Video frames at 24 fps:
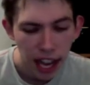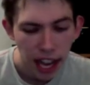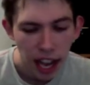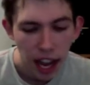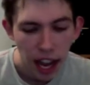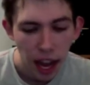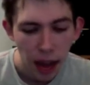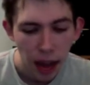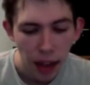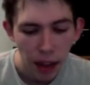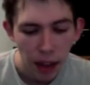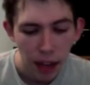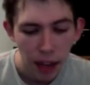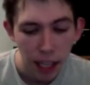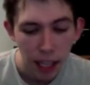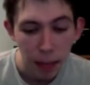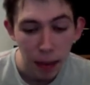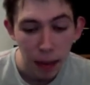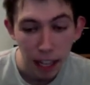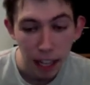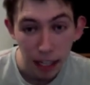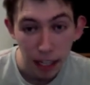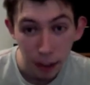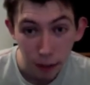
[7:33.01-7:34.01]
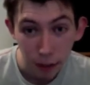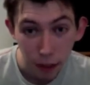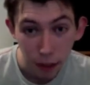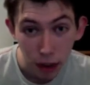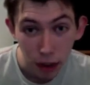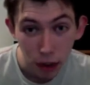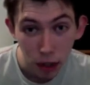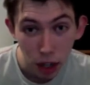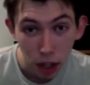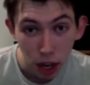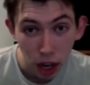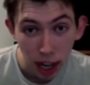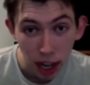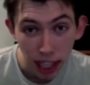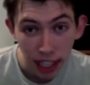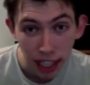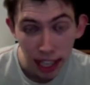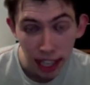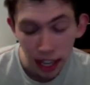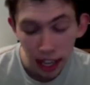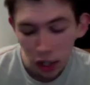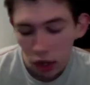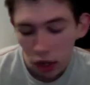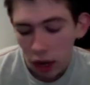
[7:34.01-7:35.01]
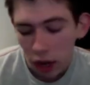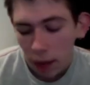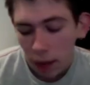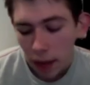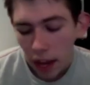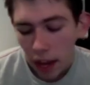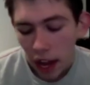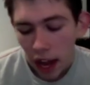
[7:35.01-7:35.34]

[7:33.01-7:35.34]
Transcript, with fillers: and they released Back to the Future, etc.